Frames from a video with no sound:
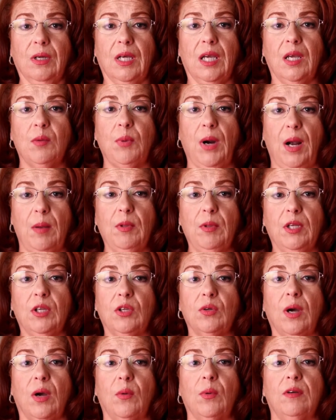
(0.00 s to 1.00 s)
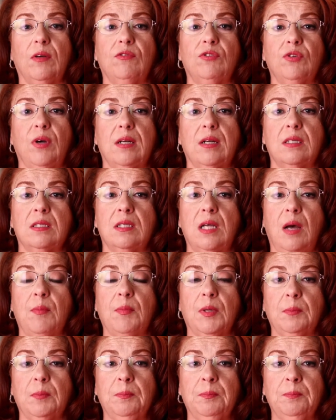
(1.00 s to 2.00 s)
He probably knew I would have tried to
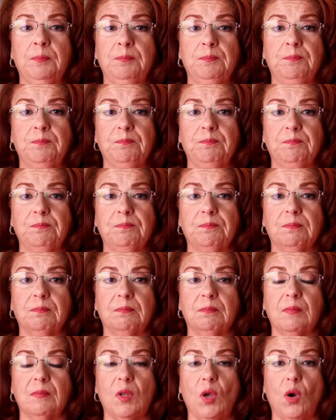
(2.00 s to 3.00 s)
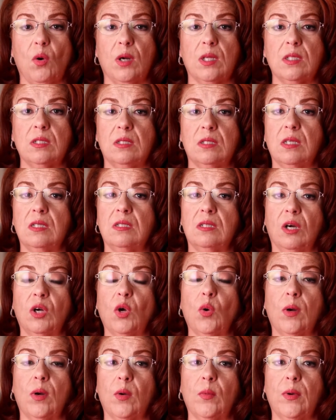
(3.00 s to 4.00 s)
stop him or insist
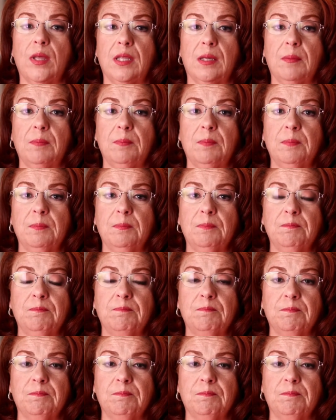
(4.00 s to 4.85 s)
on going with him.